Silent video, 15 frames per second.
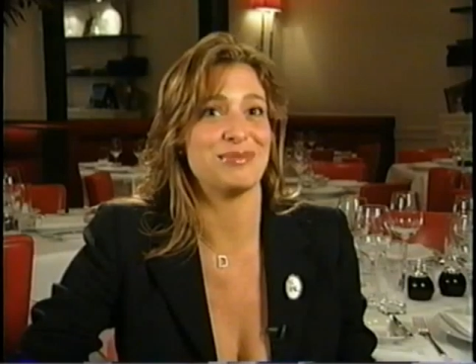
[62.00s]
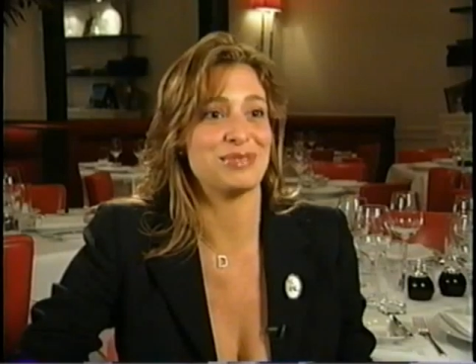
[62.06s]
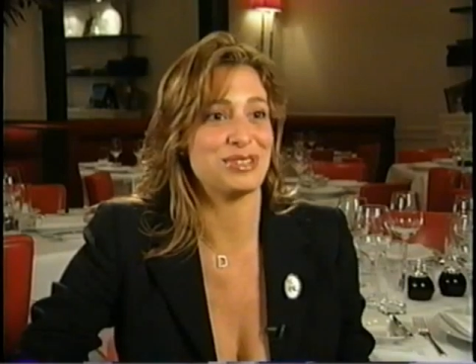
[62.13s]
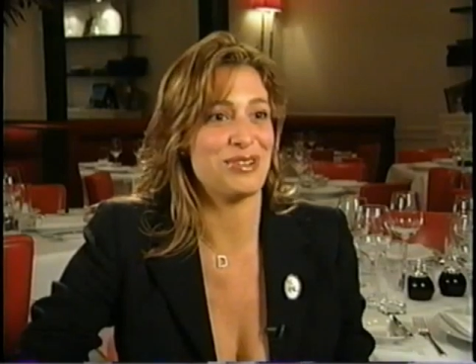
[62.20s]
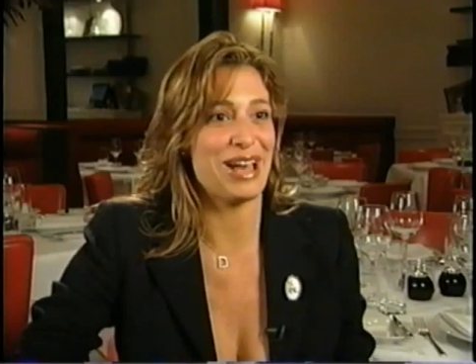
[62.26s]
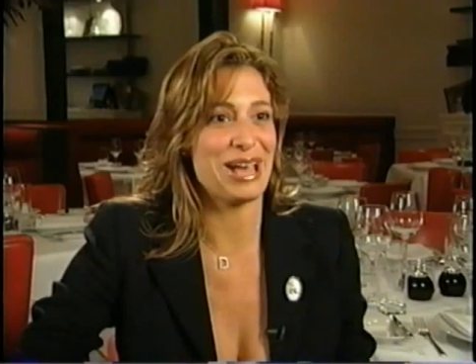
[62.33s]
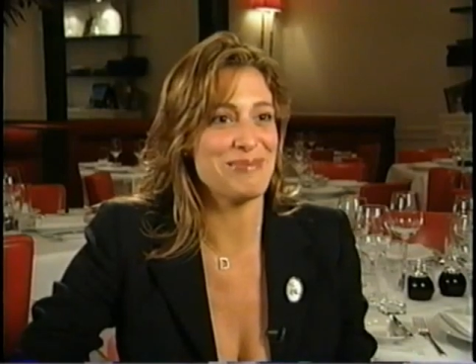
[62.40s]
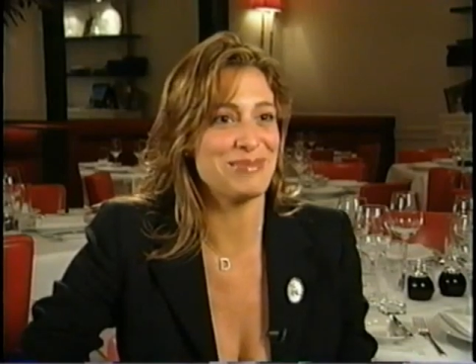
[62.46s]
I'm
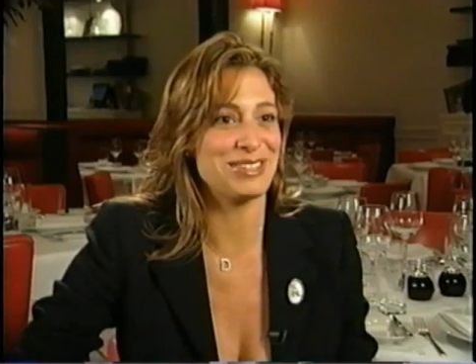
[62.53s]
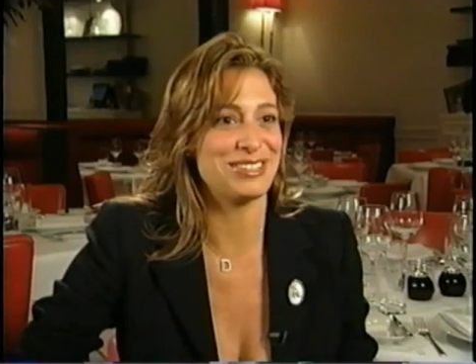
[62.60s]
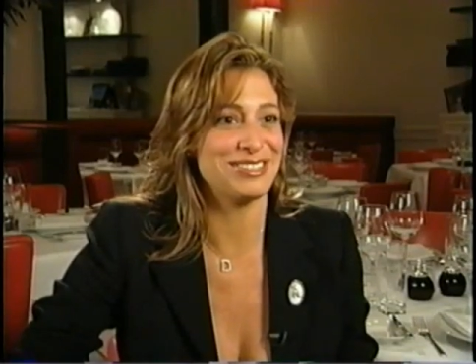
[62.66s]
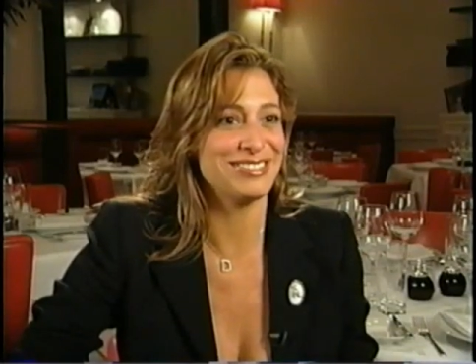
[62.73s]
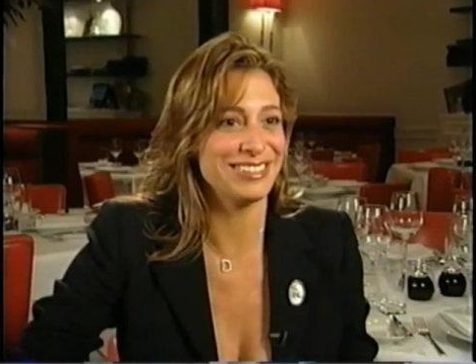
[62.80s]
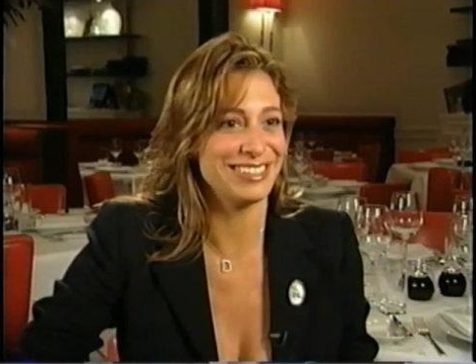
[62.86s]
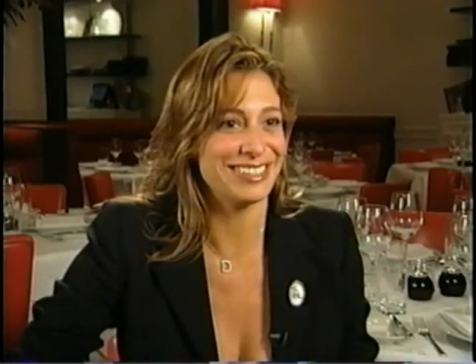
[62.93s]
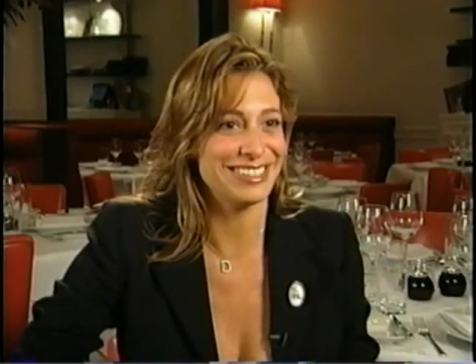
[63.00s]
so happy
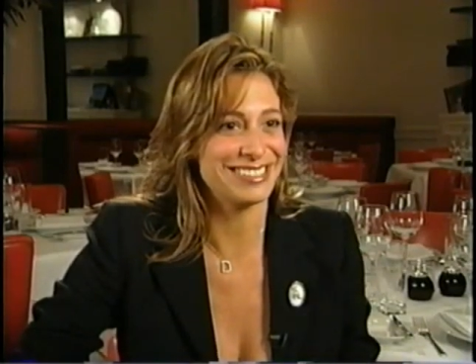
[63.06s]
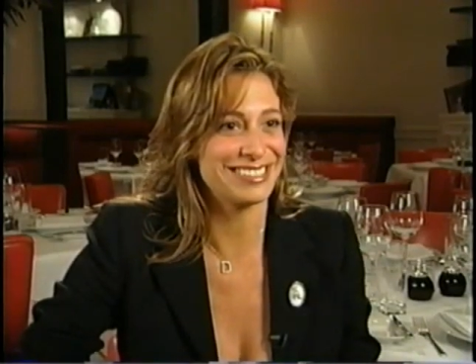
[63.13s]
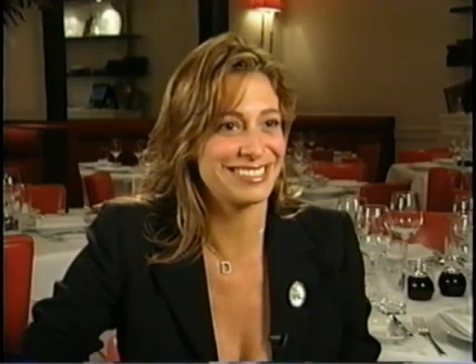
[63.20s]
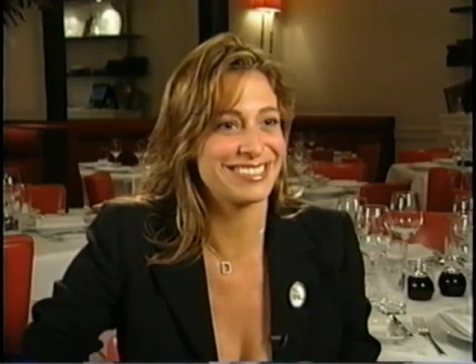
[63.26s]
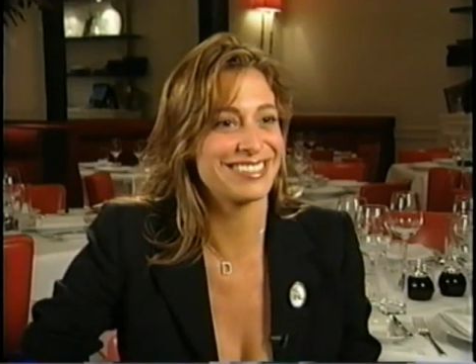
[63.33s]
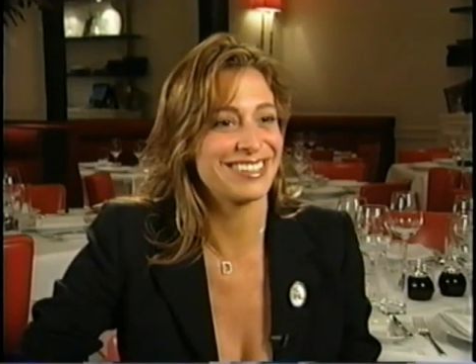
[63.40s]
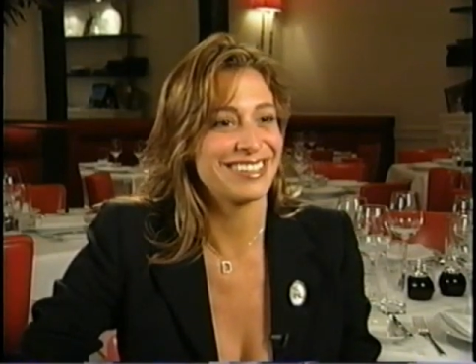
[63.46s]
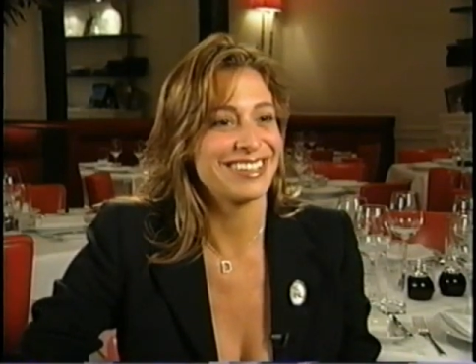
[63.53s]
doing
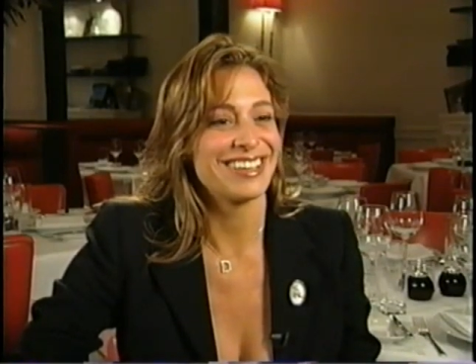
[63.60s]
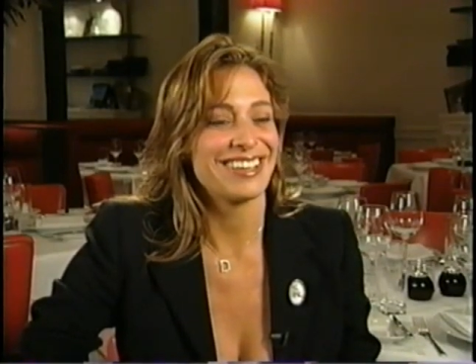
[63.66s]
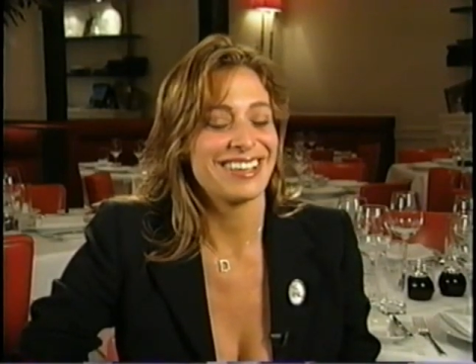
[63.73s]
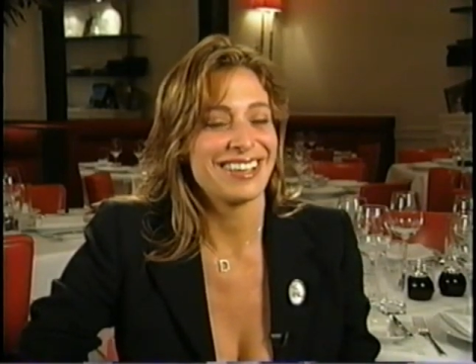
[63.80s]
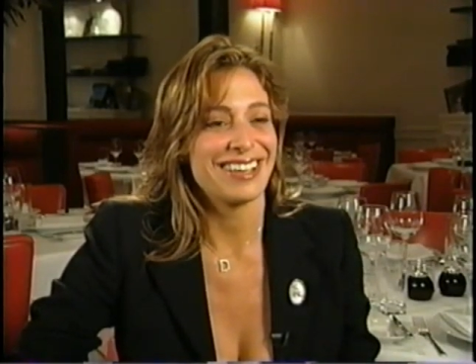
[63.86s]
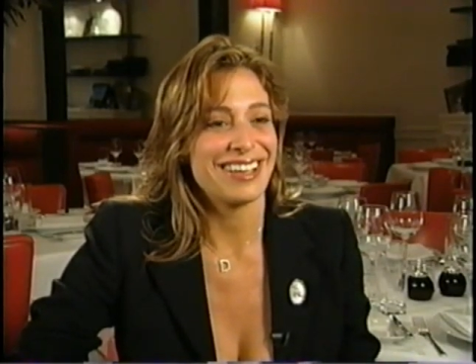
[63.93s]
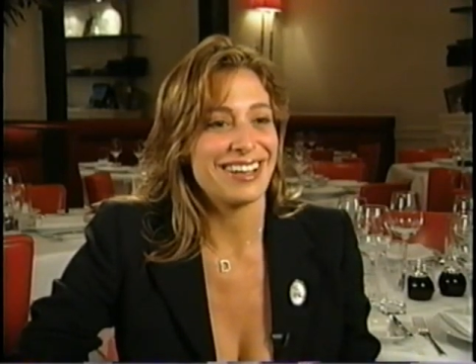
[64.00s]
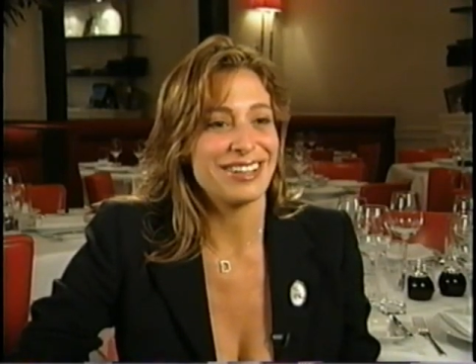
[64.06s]
this
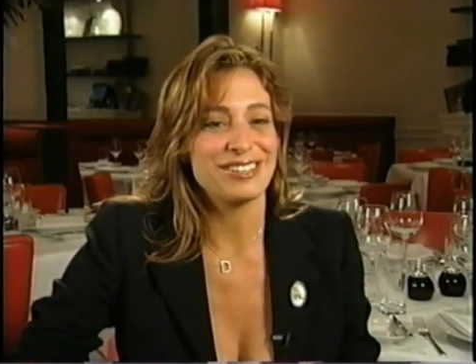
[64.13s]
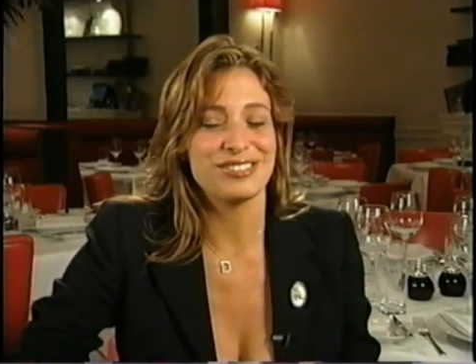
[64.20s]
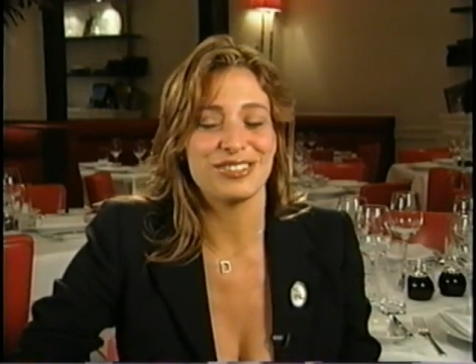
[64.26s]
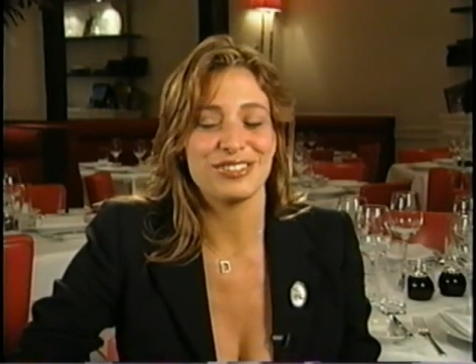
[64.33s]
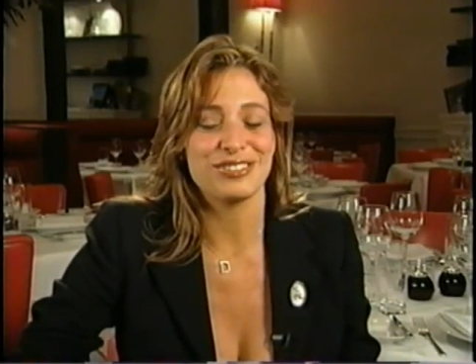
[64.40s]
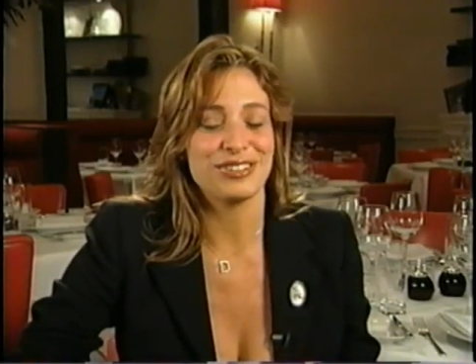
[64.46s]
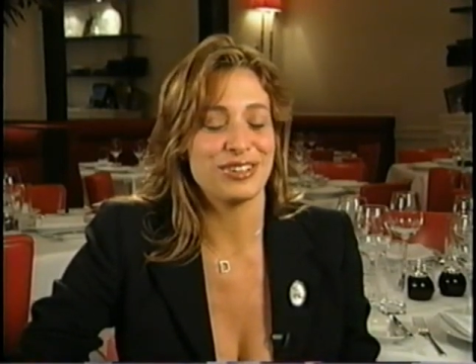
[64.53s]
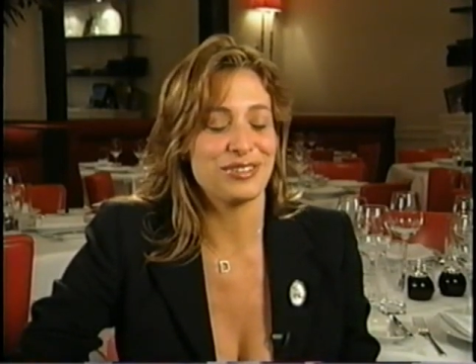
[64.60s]
and I
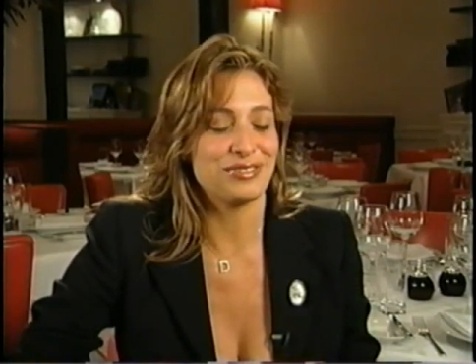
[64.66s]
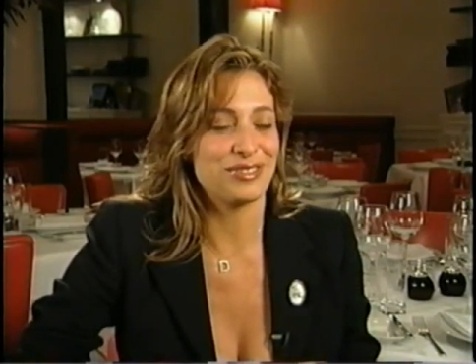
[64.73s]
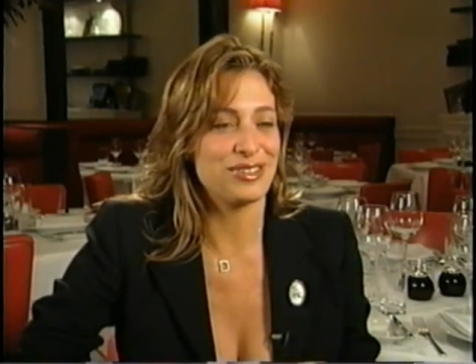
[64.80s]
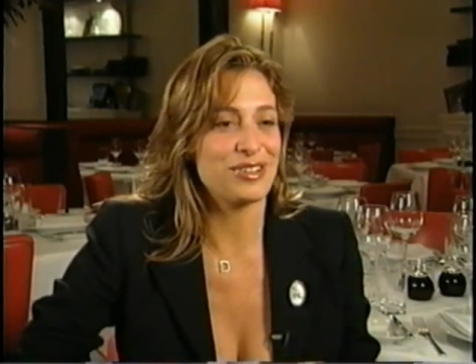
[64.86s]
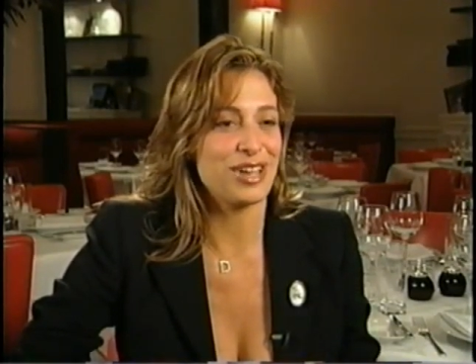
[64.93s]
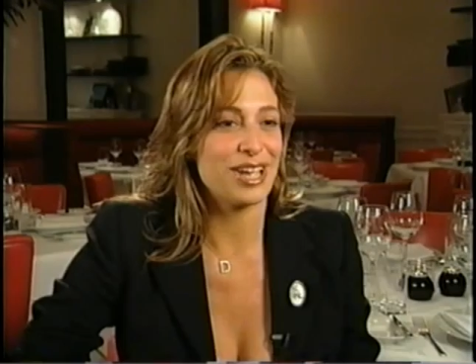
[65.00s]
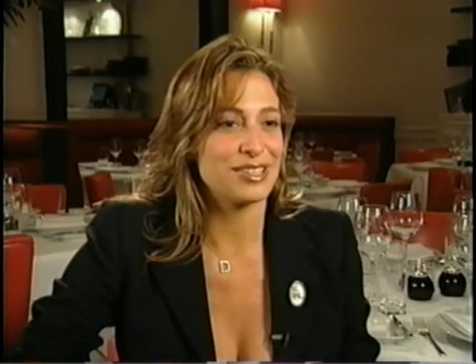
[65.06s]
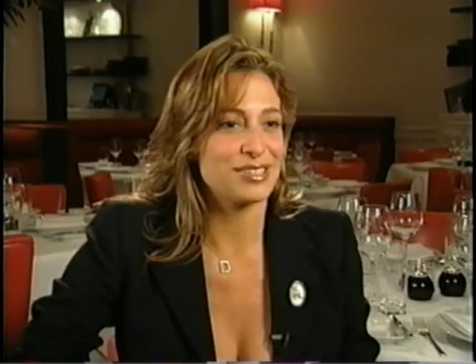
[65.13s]
started looking for a
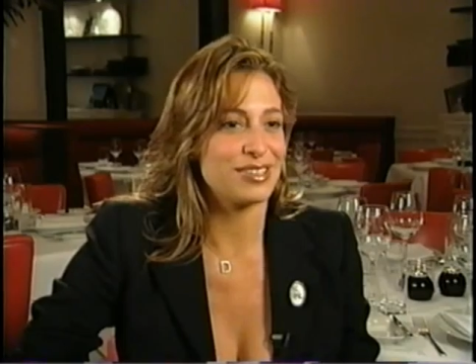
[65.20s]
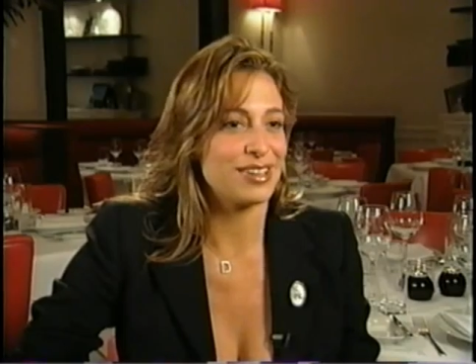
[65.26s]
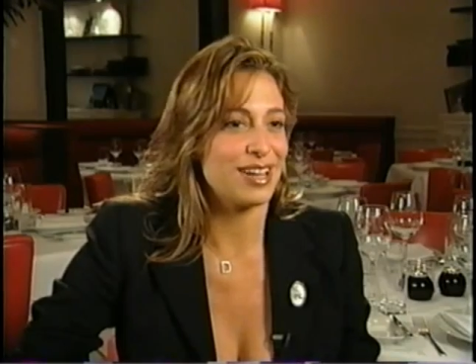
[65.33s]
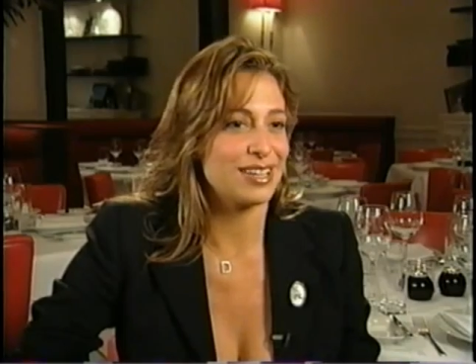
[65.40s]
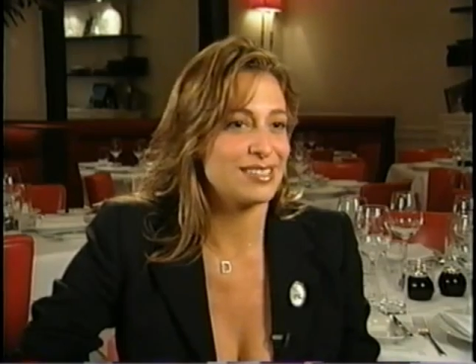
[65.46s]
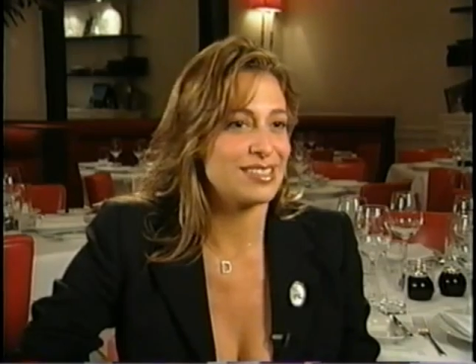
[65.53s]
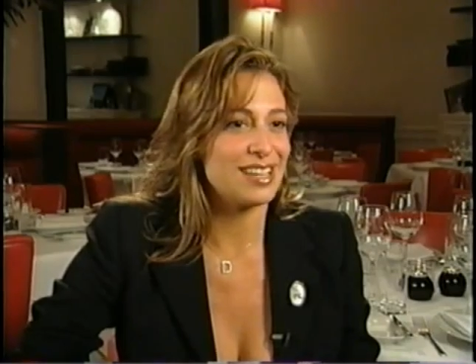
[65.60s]
location the next